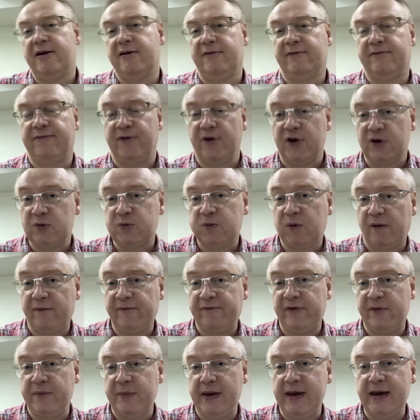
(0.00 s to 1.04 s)
First one
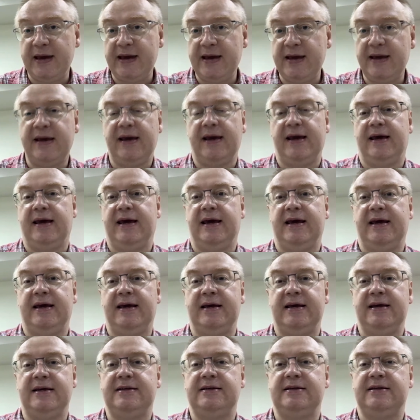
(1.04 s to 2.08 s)
for me
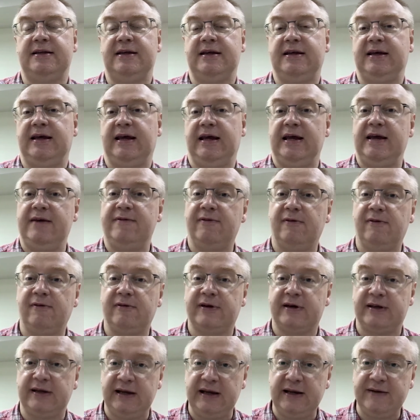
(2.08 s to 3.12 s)
is the
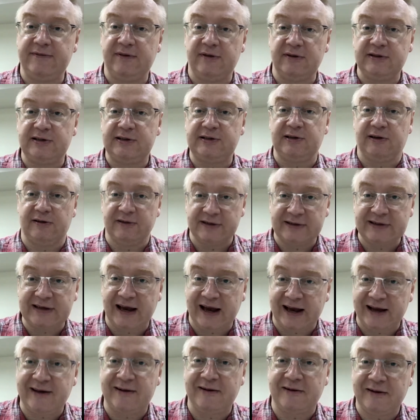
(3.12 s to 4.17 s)
Evel Knievel stunt
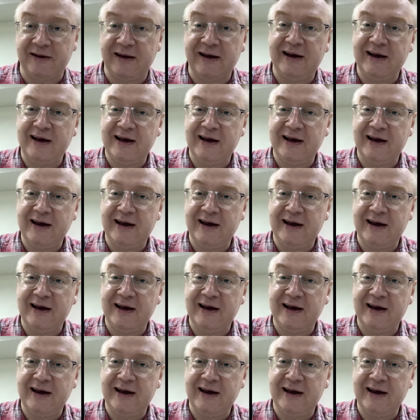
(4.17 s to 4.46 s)
cycle.